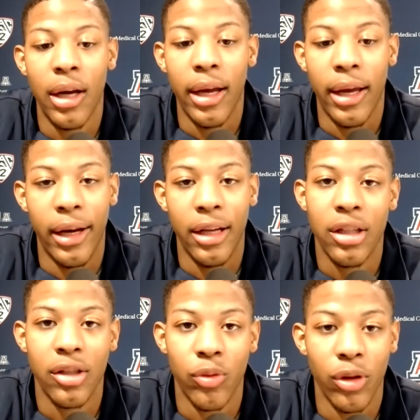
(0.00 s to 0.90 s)
and it's
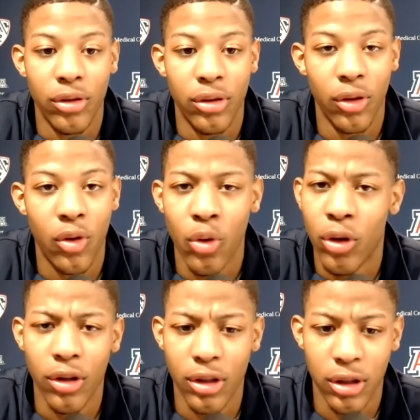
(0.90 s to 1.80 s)
just real cool
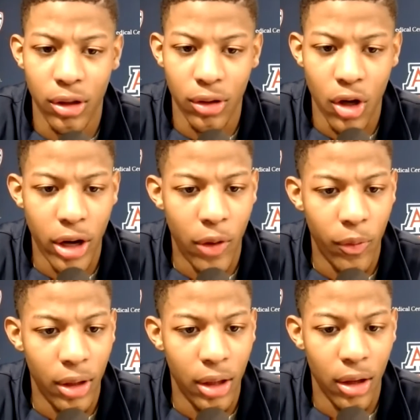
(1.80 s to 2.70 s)
to just know that
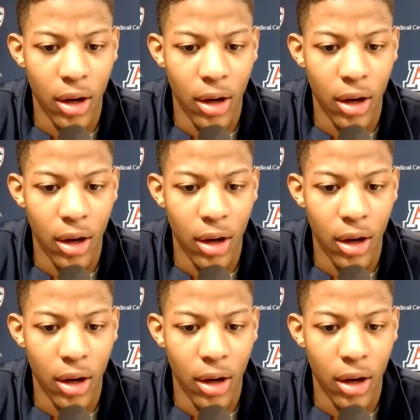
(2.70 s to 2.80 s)
we